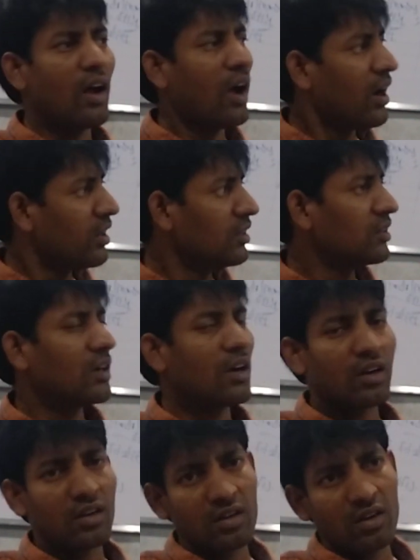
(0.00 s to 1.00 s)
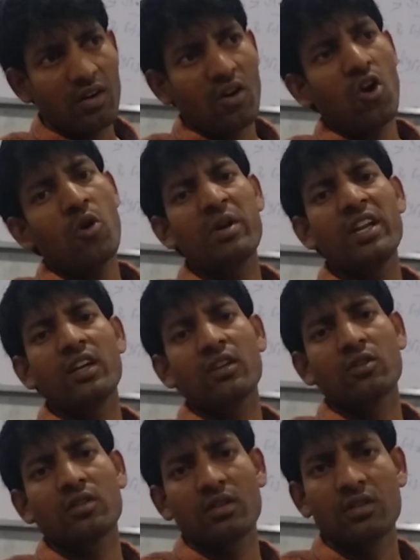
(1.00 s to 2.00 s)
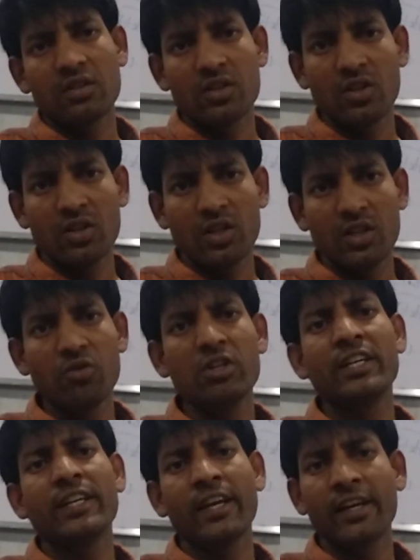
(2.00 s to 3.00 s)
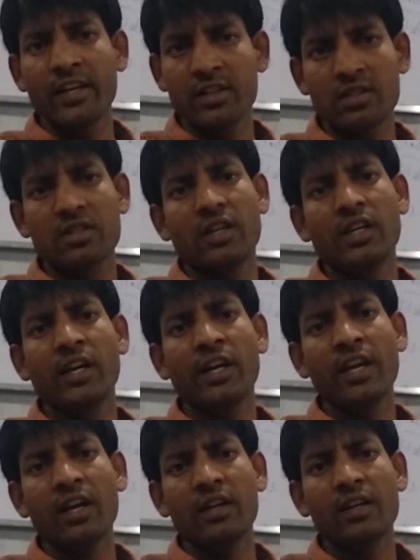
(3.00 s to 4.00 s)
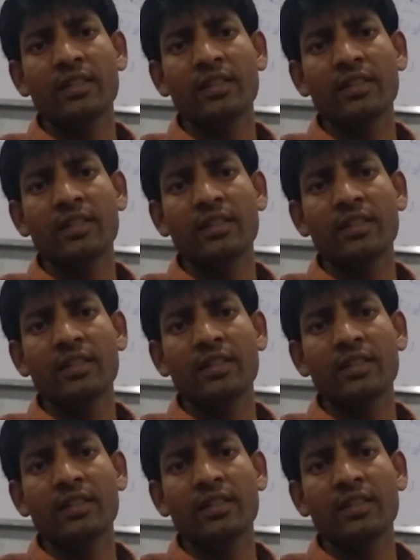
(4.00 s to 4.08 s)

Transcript: and how many union territories in India.